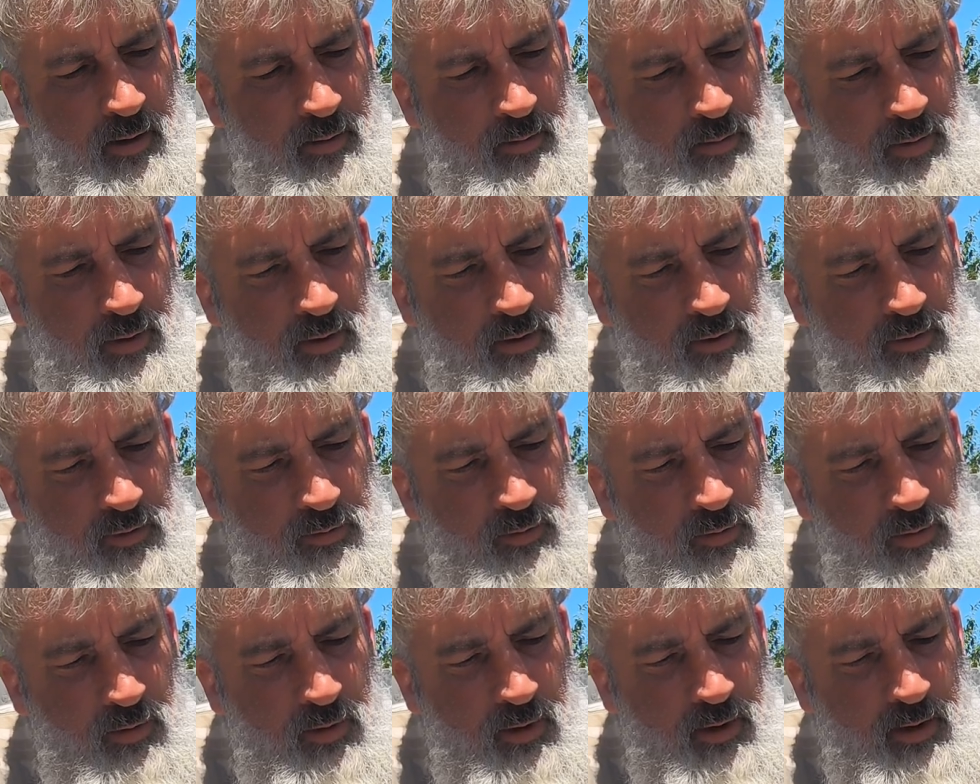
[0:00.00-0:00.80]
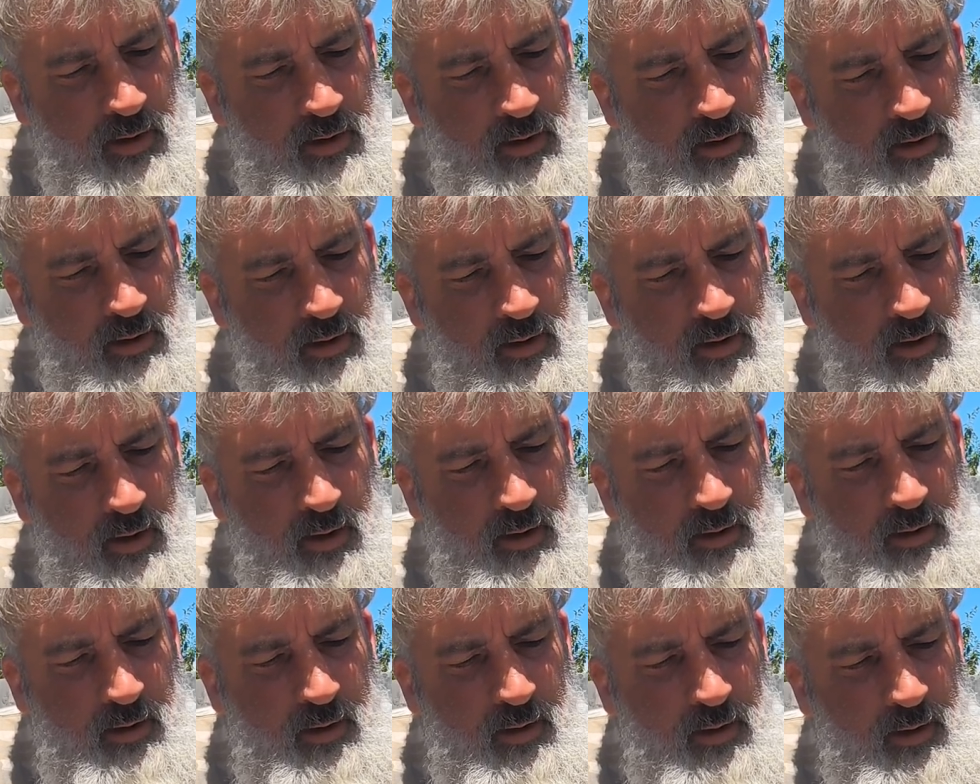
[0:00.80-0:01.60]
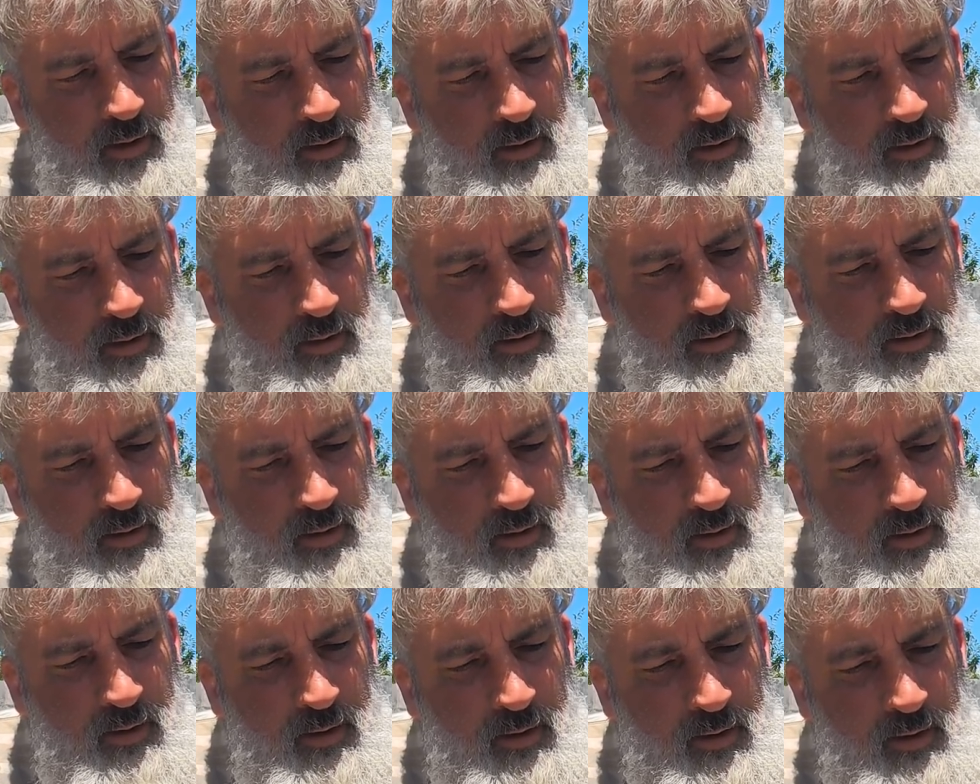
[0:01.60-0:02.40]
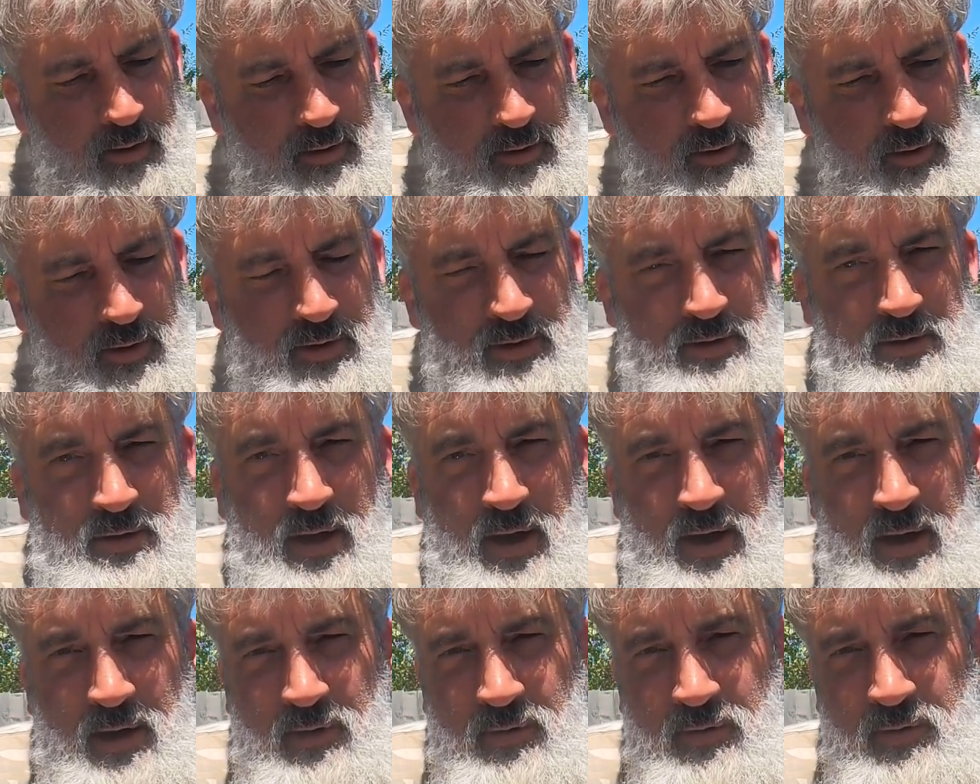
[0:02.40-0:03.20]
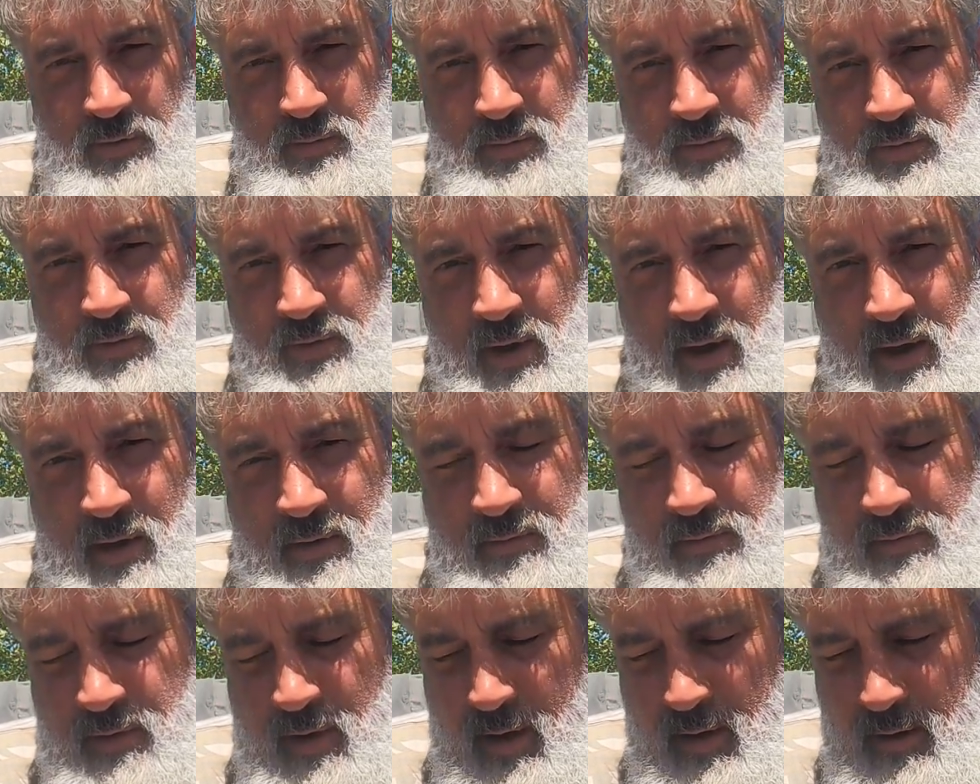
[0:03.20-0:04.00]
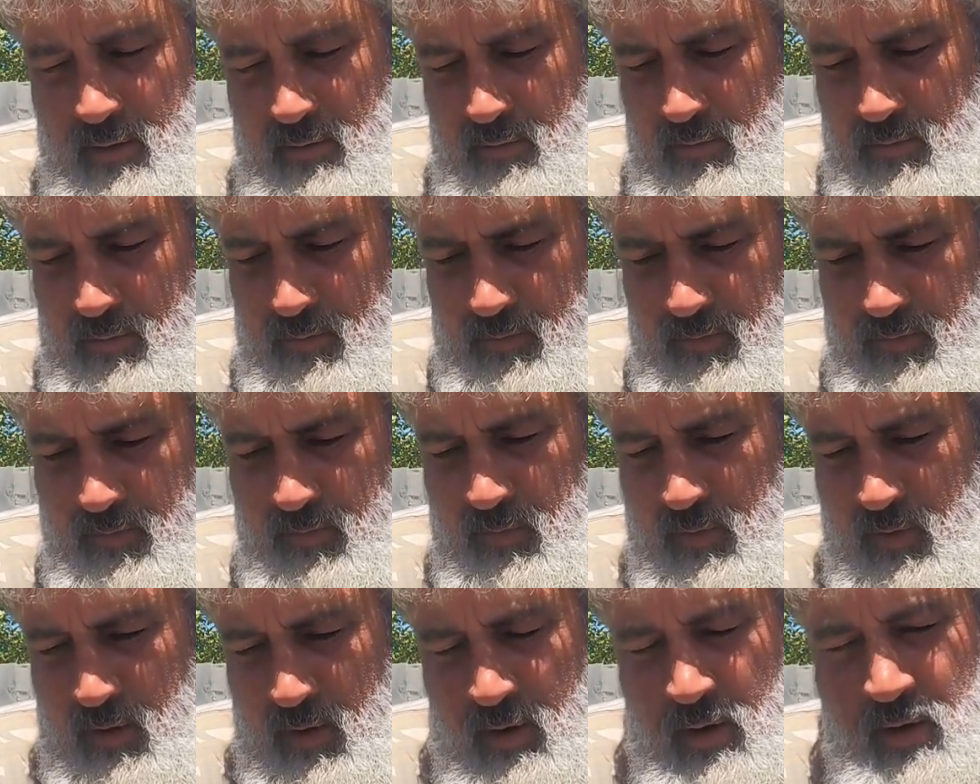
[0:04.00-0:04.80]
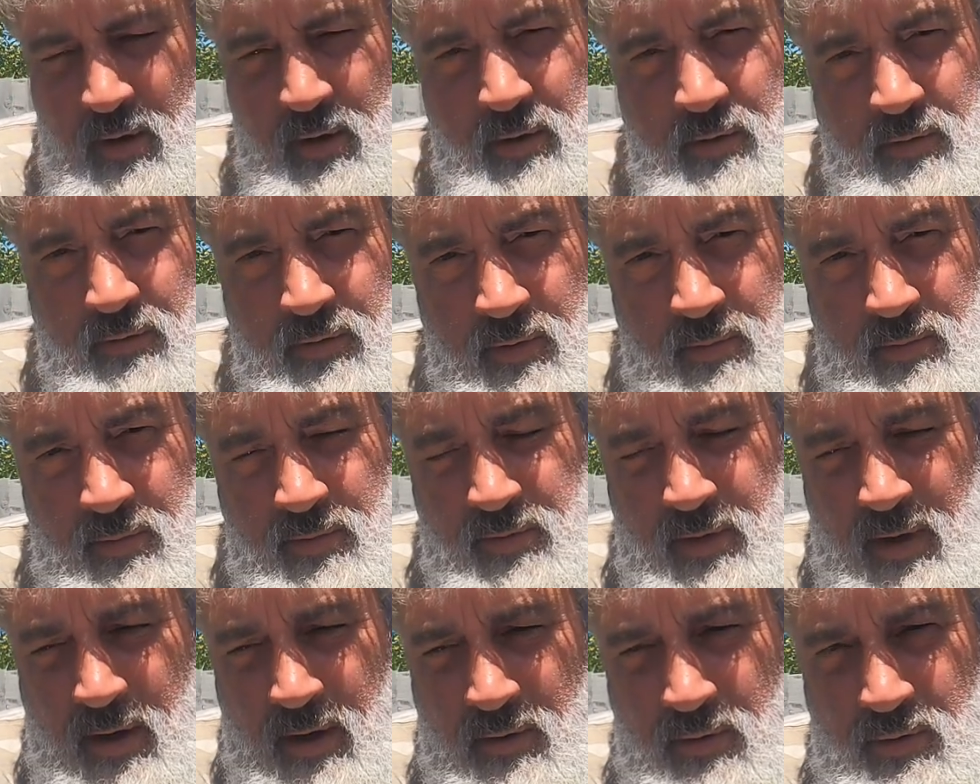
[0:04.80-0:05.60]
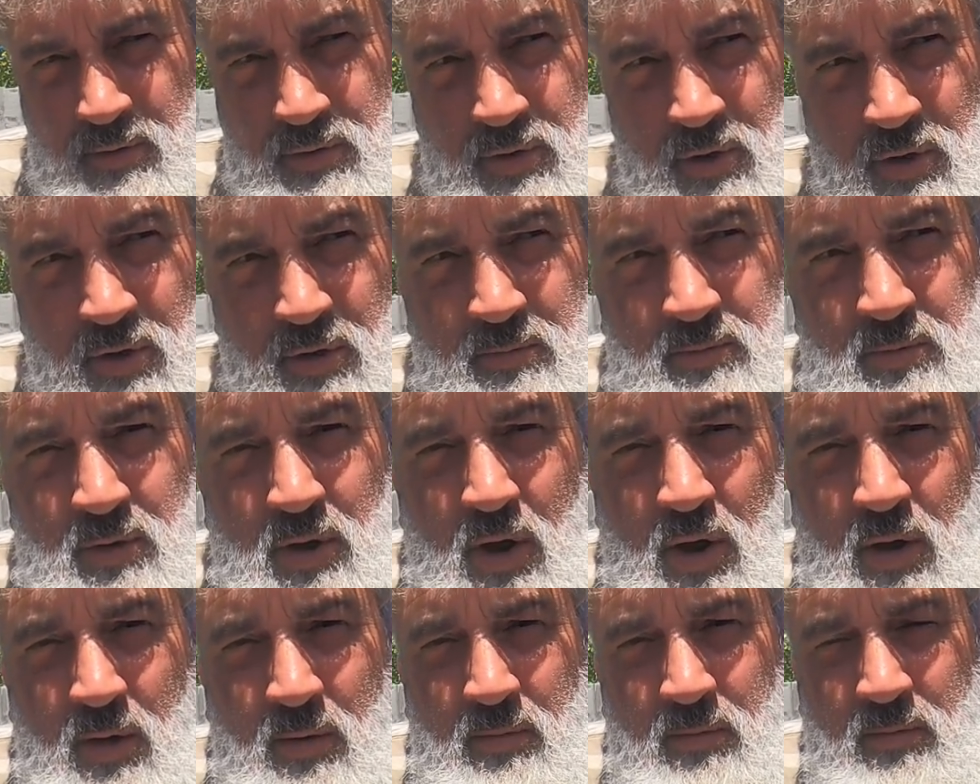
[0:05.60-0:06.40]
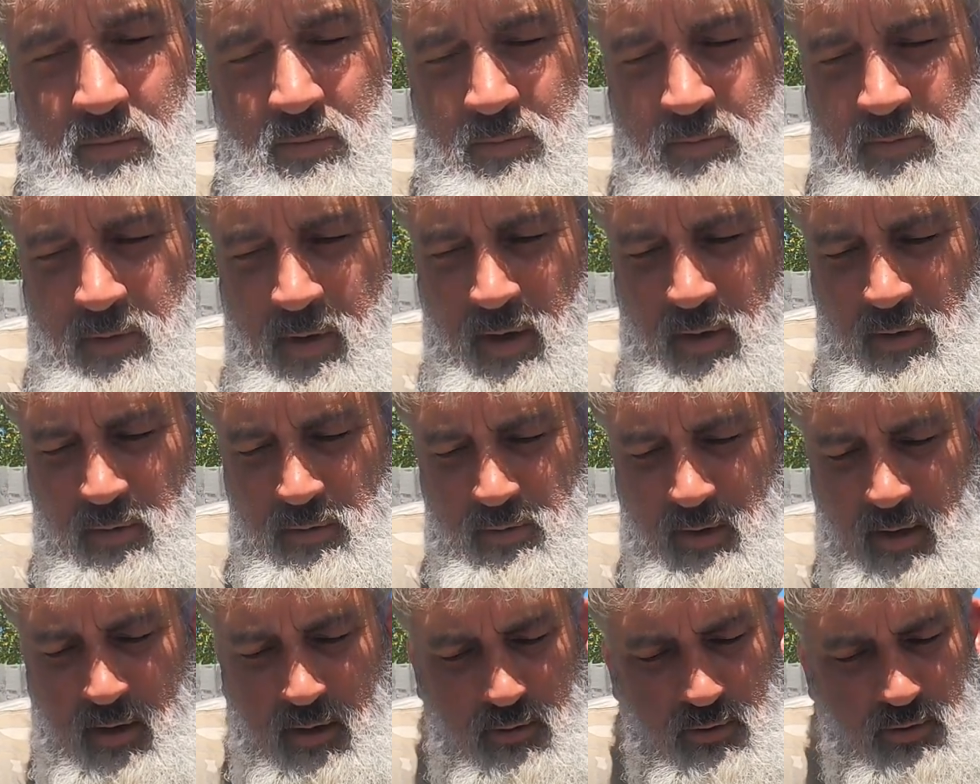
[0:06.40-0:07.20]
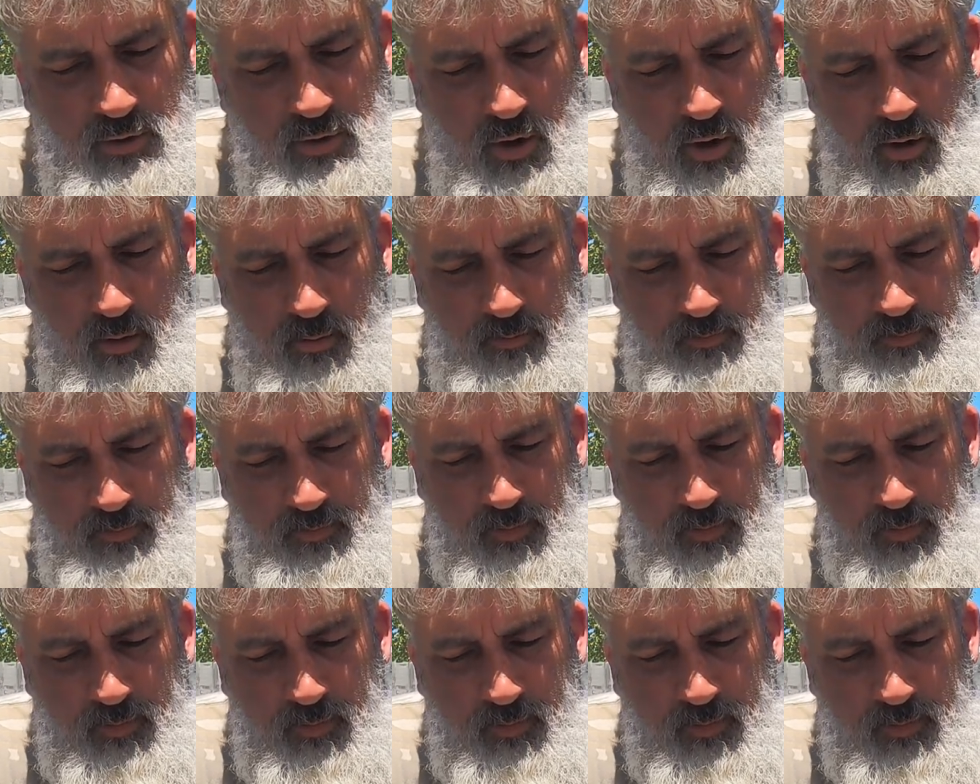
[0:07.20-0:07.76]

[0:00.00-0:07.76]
But this morning I had a nice text from Stev down from the tackle shop, Calm Vale Tackle Shop,